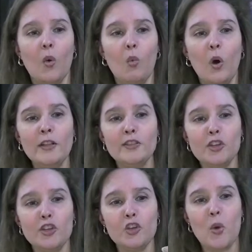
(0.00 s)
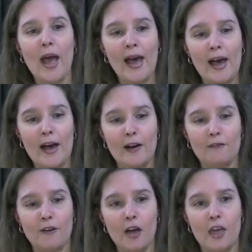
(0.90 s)
Once you
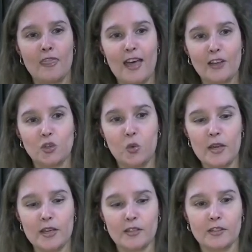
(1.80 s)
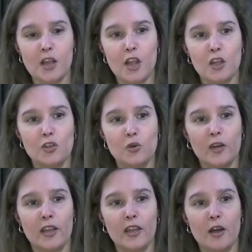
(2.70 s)
have that twist, you
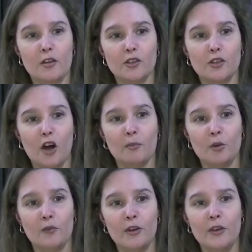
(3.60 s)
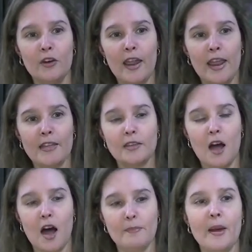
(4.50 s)
can start moving your hand
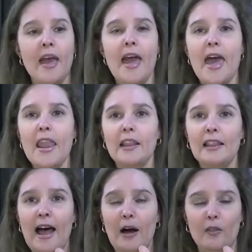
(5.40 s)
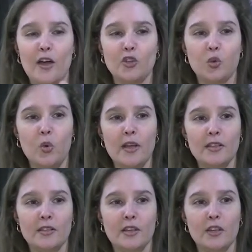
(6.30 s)
up and allow that
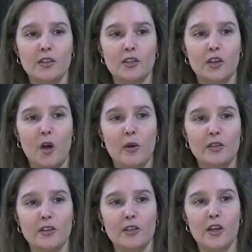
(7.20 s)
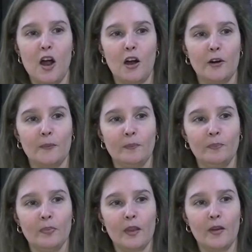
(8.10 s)
twist to go into the yarn,
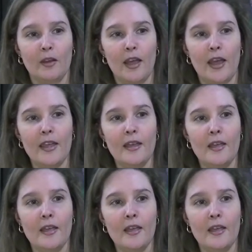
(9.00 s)
okay?